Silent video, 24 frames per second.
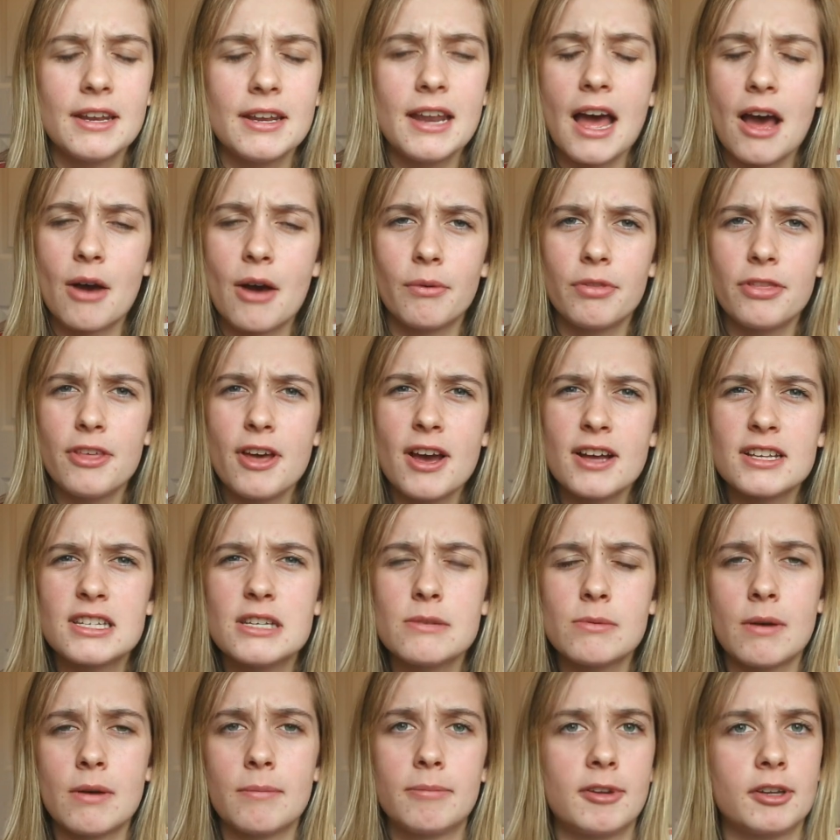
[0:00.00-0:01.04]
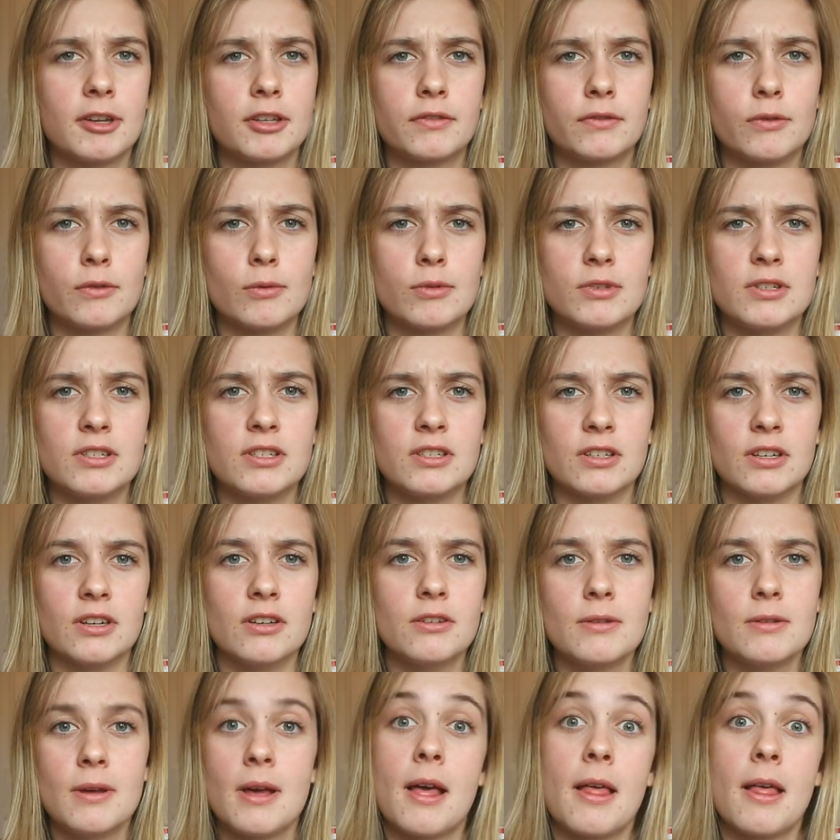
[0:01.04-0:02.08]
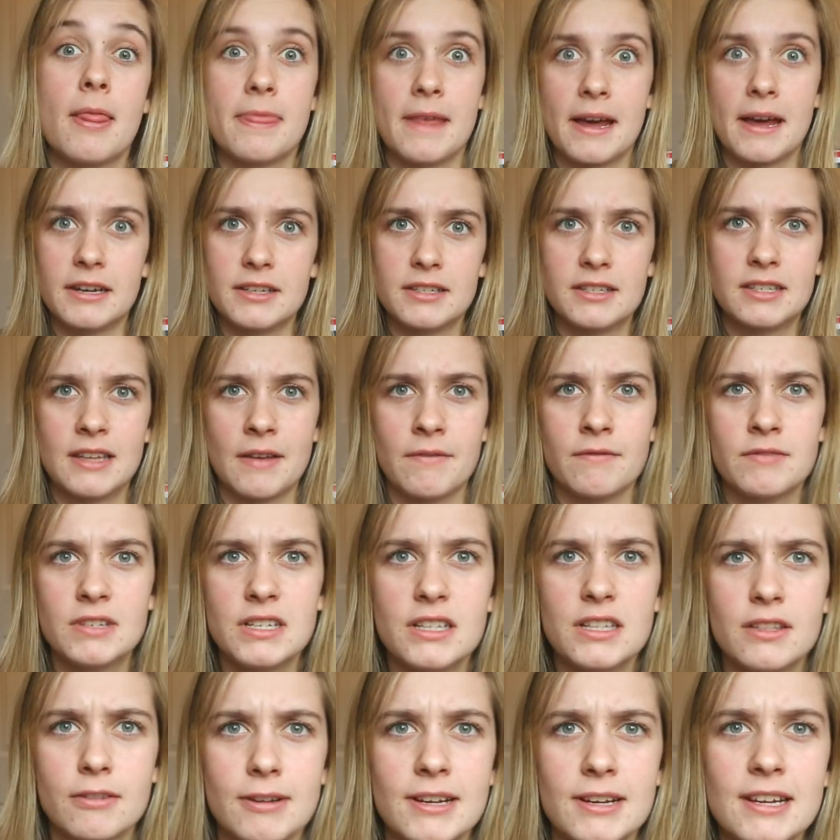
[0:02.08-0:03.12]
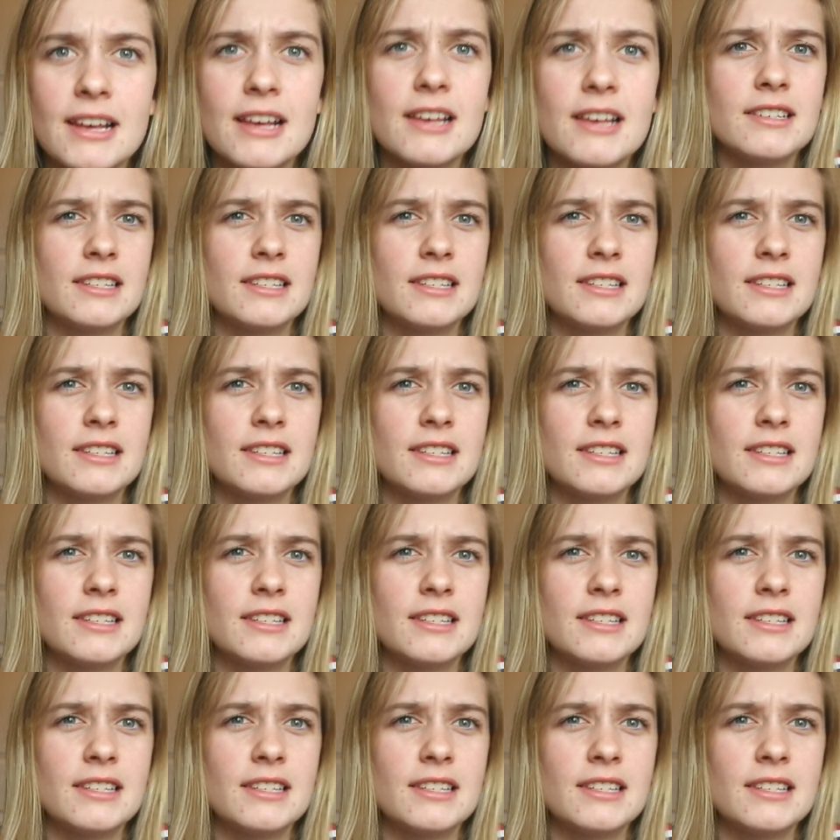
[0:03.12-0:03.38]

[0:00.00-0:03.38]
Now, 31 plus 42, that is 73.